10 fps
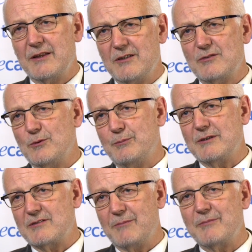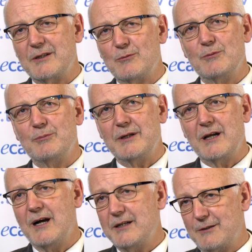this would be something would be
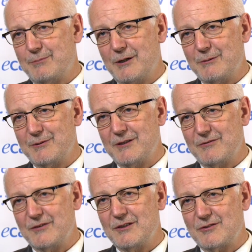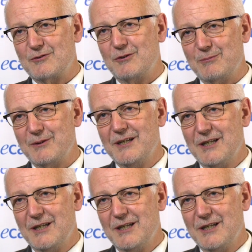highly appropriate for this group